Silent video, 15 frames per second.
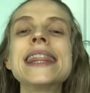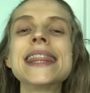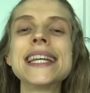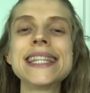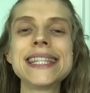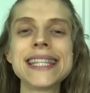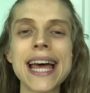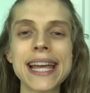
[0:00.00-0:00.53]
The
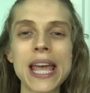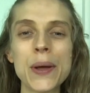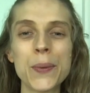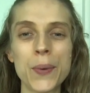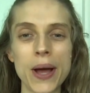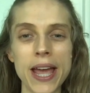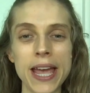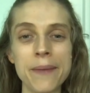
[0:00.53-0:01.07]
second
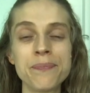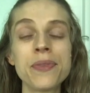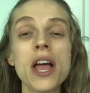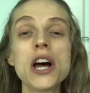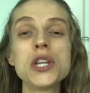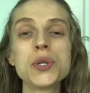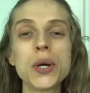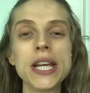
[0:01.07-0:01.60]
way
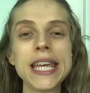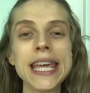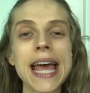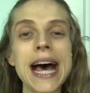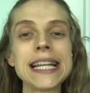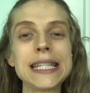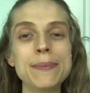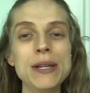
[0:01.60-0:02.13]
a
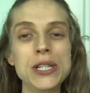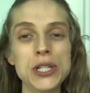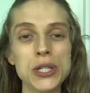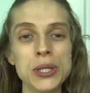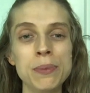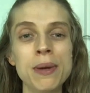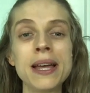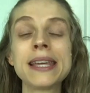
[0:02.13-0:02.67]
tracheostomy
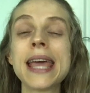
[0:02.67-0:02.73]
tube